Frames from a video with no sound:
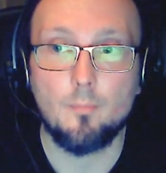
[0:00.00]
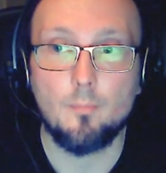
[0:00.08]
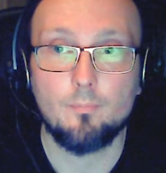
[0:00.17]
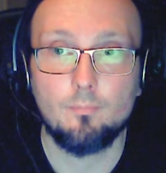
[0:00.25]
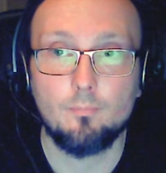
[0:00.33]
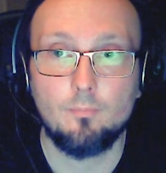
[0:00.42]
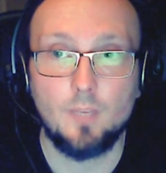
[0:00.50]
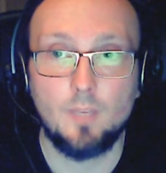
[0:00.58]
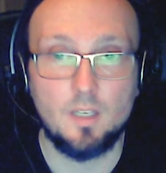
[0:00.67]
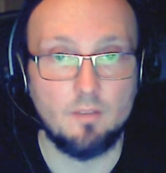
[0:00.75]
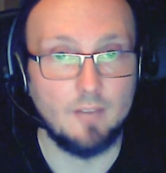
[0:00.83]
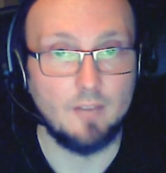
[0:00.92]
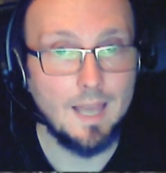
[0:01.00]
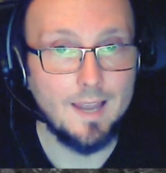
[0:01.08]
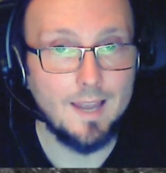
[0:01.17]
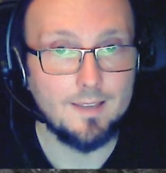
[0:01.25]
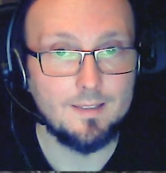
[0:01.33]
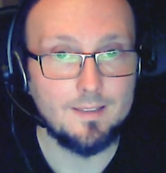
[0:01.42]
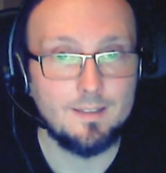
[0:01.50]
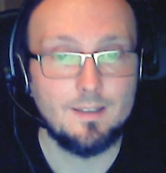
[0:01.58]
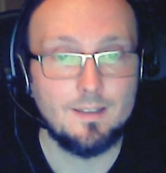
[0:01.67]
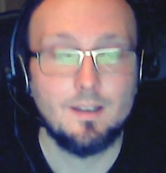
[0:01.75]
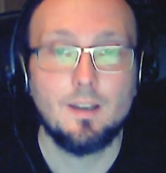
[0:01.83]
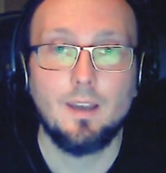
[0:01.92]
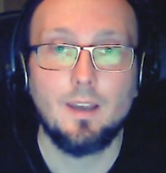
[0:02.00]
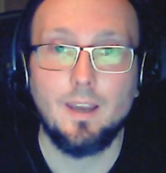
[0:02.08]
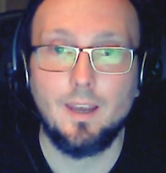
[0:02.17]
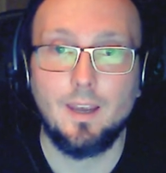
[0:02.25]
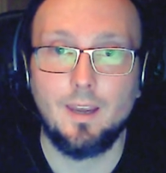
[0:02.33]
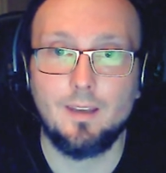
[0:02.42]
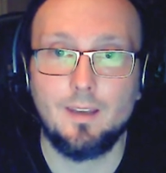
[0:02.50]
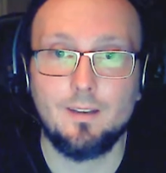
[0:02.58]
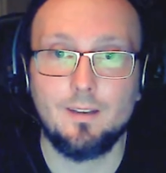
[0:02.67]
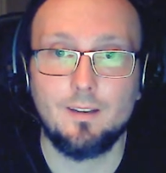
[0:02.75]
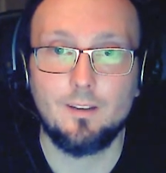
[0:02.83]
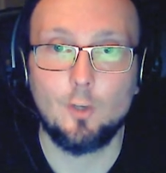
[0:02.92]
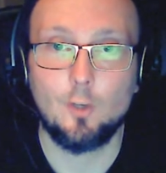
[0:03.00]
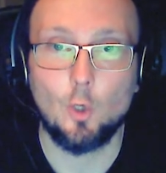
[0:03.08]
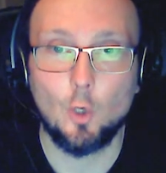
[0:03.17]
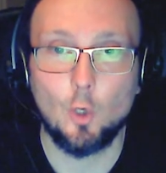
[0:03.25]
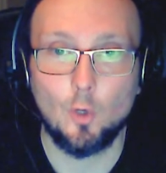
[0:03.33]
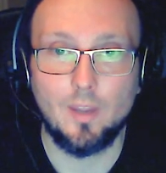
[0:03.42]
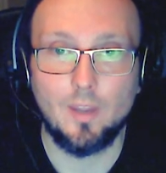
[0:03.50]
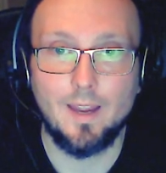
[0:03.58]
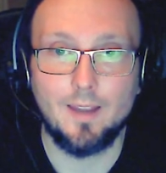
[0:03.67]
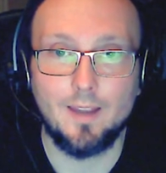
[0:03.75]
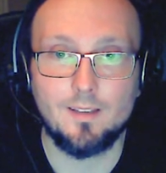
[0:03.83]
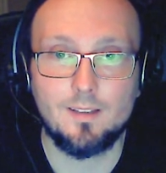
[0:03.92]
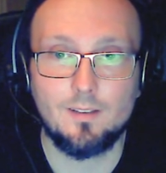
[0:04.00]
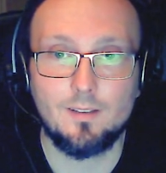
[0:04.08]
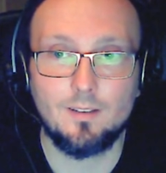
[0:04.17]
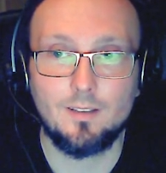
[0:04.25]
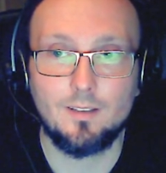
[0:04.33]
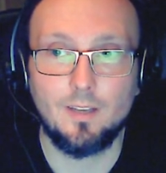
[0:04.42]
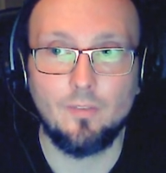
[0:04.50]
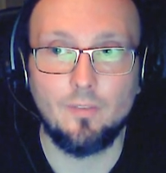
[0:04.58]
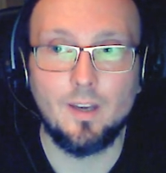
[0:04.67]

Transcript: piece of glass, and you know that if anything